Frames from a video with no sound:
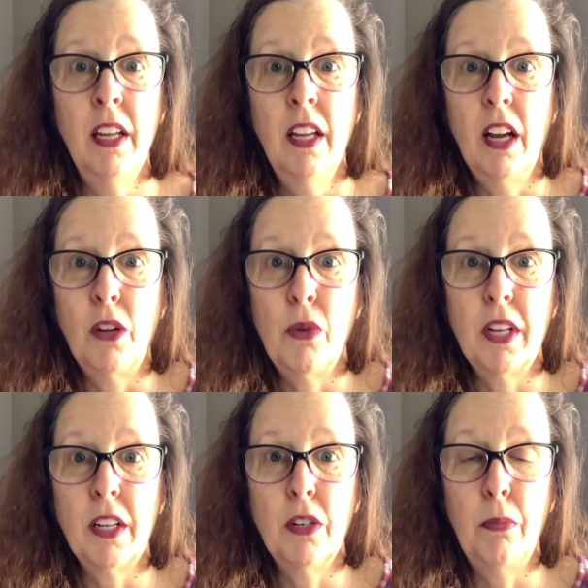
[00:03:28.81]
a quick
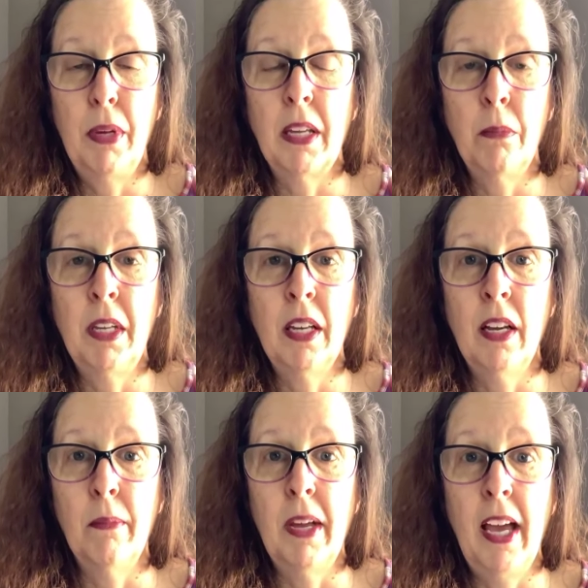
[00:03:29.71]
little pick me
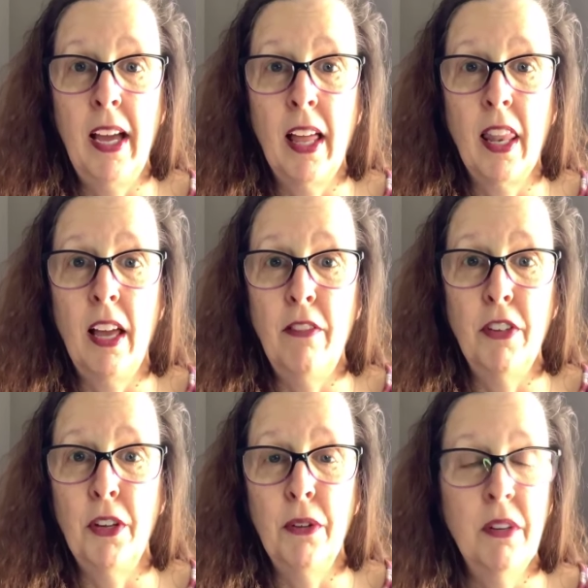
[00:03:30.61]
up, hey, I love
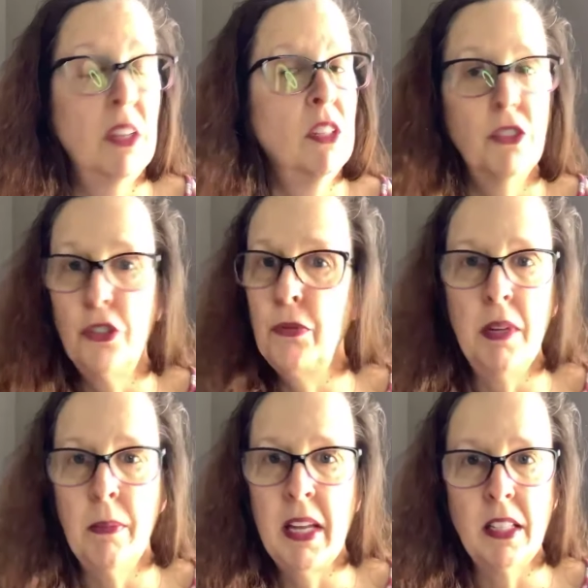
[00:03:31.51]
you, shoot me a
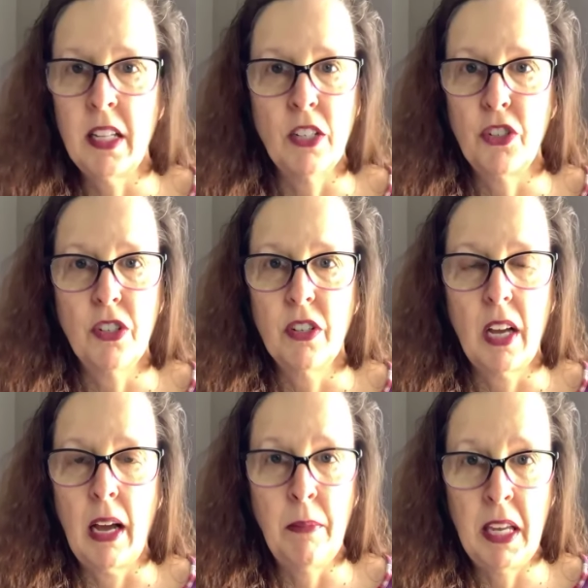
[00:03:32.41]
message.
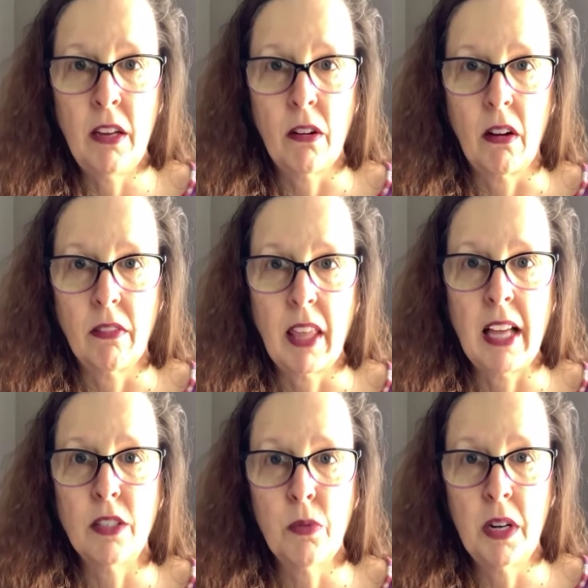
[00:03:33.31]
I'm here.
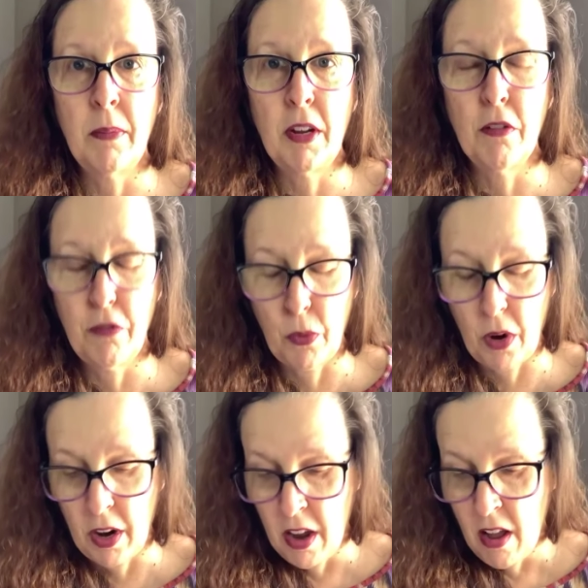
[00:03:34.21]
That's what I'm here for.
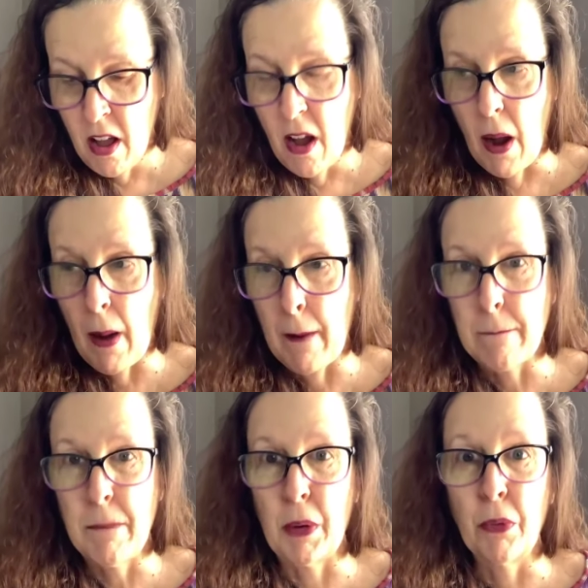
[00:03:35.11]

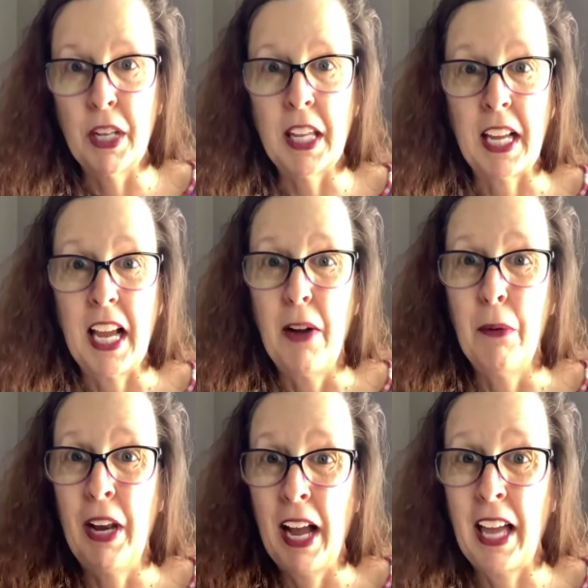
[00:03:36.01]
But really, when
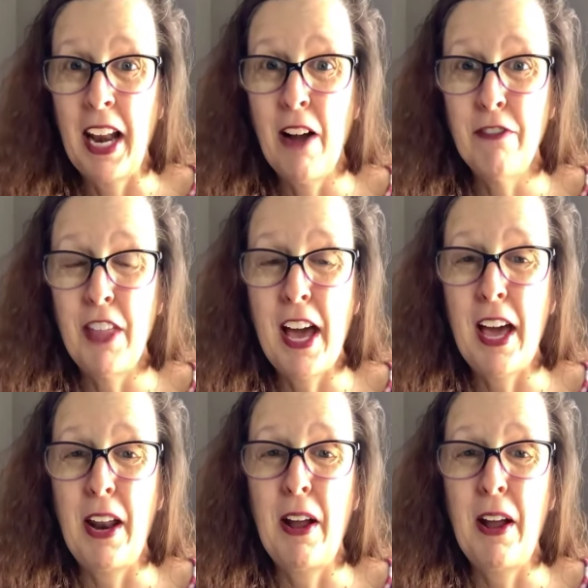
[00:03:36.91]
I got off that